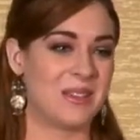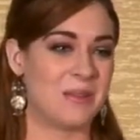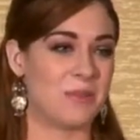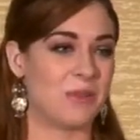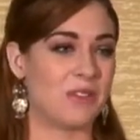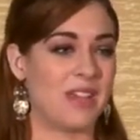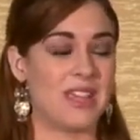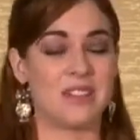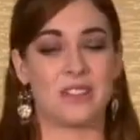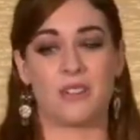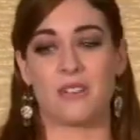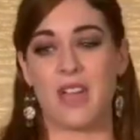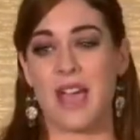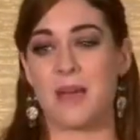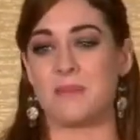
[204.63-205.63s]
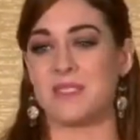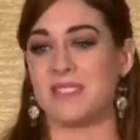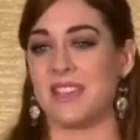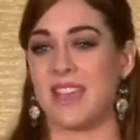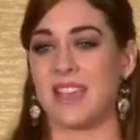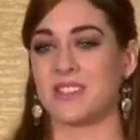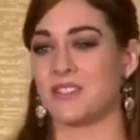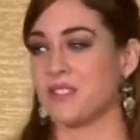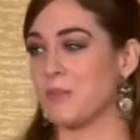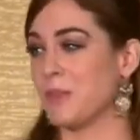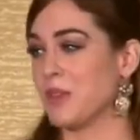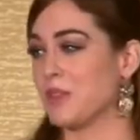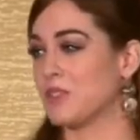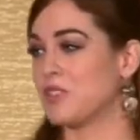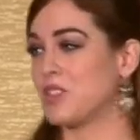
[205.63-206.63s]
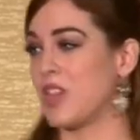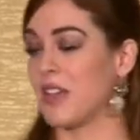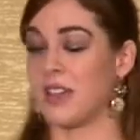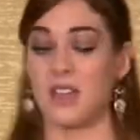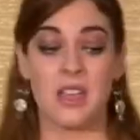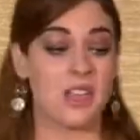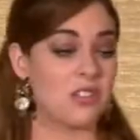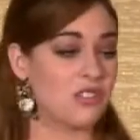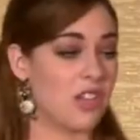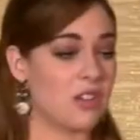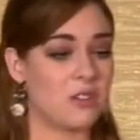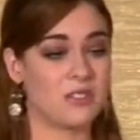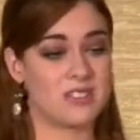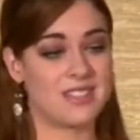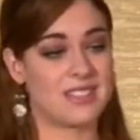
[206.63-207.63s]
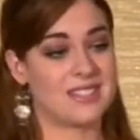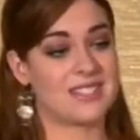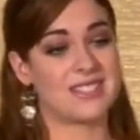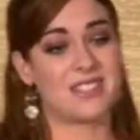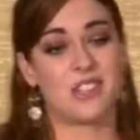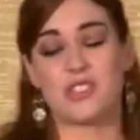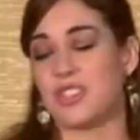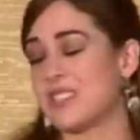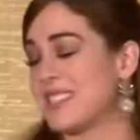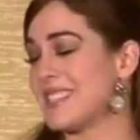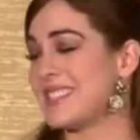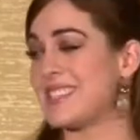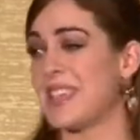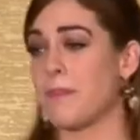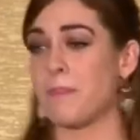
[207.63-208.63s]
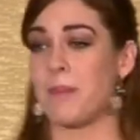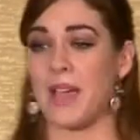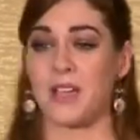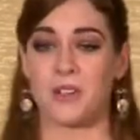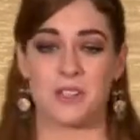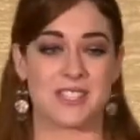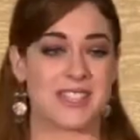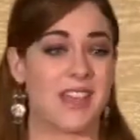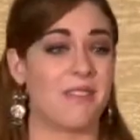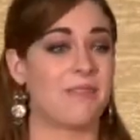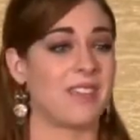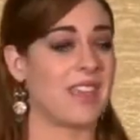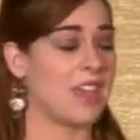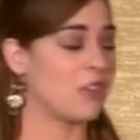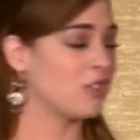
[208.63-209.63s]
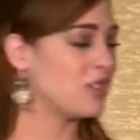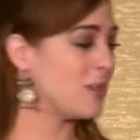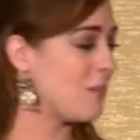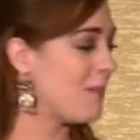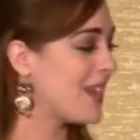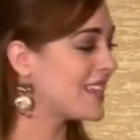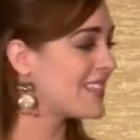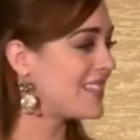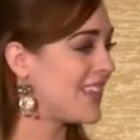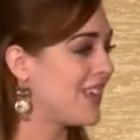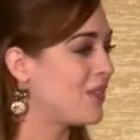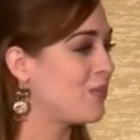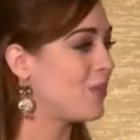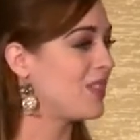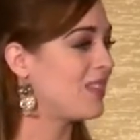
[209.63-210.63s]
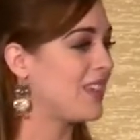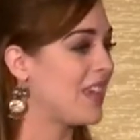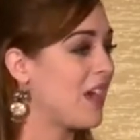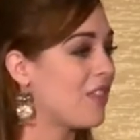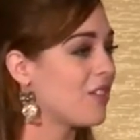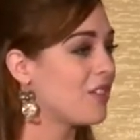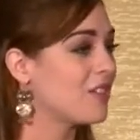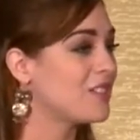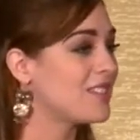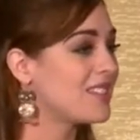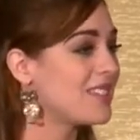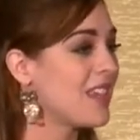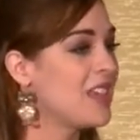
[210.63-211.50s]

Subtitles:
Miranda grabs the extra milk jug, juggles the decision to sit by herself again or to mix in with the others.